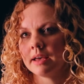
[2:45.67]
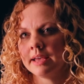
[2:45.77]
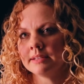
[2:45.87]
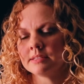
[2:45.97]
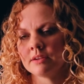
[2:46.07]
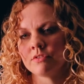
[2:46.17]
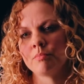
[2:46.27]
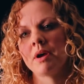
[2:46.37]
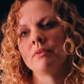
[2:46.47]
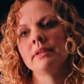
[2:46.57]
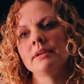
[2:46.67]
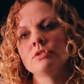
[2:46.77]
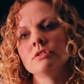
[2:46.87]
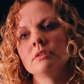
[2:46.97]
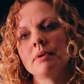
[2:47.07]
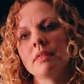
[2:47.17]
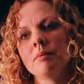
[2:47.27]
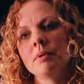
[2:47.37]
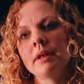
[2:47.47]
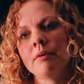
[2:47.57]
it severed my relationship with
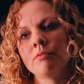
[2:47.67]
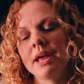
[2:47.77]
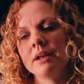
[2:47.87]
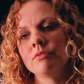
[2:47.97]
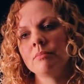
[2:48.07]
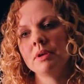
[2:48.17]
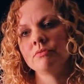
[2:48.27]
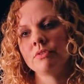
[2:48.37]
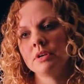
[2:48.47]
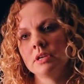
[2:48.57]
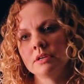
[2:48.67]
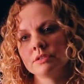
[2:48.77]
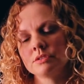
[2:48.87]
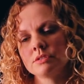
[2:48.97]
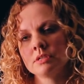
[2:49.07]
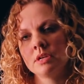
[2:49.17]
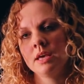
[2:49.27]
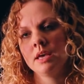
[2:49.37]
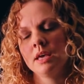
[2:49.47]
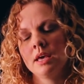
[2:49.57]
him, and I ran from him for years.
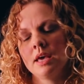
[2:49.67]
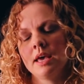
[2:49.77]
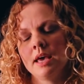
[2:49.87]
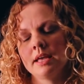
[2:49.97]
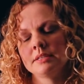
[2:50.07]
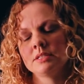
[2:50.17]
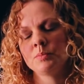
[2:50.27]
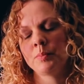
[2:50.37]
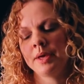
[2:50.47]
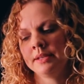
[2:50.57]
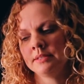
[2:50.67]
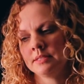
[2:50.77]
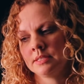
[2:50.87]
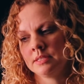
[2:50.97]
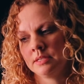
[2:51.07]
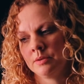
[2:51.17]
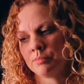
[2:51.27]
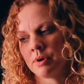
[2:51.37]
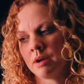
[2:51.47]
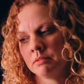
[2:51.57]
And I spent
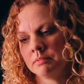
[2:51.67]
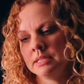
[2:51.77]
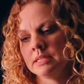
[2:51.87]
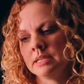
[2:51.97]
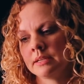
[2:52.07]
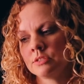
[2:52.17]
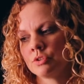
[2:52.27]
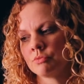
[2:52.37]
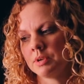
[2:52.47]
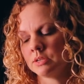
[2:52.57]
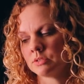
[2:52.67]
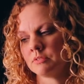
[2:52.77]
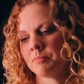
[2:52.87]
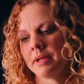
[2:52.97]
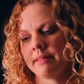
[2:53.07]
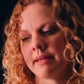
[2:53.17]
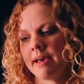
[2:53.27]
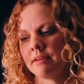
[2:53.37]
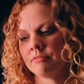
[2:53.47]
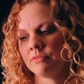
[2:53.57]
probably the next 3 years of my
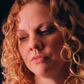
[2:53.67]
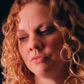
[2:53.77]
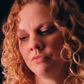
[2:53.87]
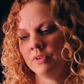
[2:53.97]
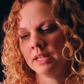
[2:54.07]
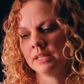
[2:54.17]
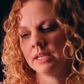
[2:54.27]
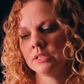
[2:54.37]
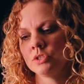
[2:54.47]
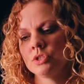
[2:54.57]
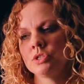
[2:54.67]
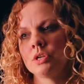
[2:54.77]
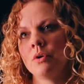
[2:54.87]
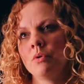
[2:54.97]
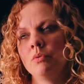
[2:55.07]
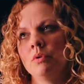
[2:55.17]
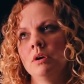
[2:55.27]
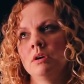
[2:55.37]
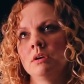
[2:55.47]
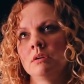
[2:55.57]
life feeling so
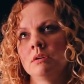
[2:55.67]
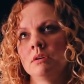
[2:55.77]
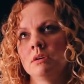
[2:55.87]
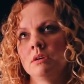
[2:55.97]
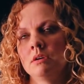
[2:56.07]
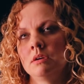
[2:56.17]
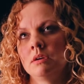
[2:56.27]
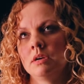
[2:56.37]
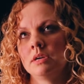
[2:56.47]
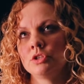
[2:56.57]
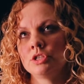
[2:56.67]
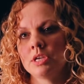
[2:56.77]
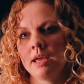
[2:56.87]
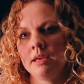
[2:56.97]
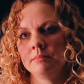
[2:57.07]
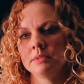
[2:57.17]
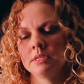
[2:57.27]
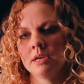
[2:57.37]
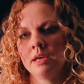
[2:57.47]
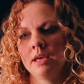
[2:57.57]
ashamed,
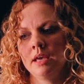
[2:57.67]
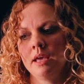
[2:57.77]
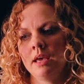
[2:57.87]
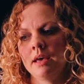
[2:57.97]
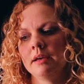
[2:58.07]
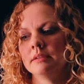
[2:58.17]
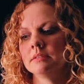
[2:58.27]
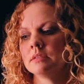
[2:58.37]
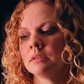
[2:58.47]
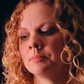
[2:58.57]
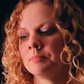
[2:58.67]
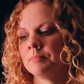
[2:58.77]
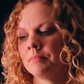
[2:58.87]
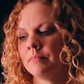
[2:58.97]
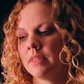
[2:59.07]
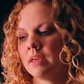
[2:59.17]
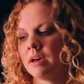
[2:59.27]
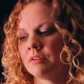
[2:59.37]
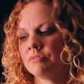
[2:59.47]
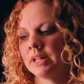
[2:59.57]
and
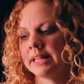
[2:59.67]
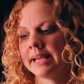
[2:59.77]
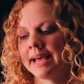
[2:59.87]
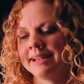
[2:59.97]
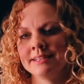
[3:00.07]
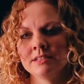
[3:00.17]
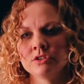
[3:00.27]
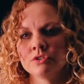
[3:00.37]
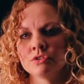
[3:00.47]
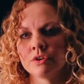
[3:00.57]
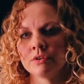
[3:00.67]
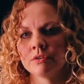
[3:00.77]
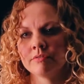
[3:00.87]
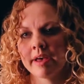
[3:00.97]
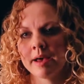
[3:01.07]
I felt like I didn't deserve